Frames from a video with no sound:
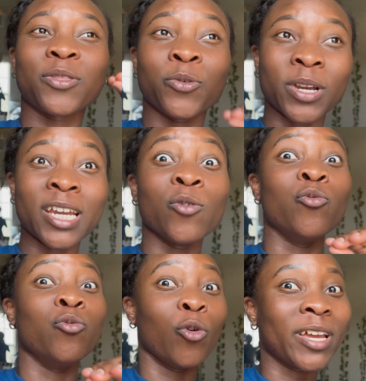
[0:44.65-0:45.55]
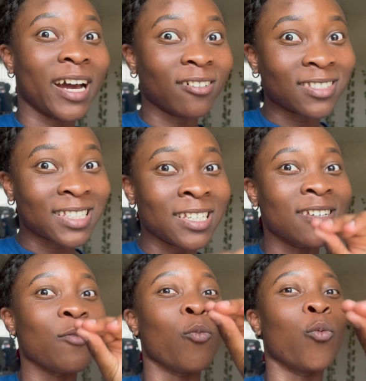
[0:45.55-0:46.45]
3 royalty
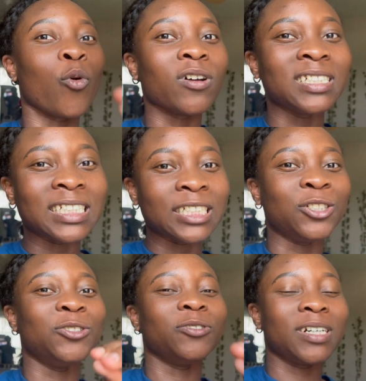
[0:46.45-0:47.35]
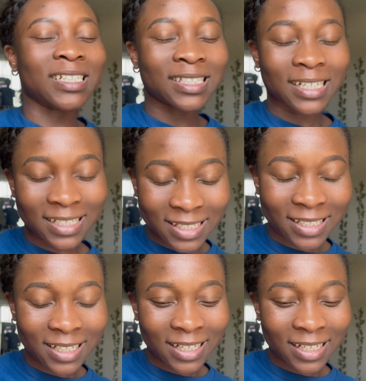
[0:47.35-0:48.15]
worthy dresses.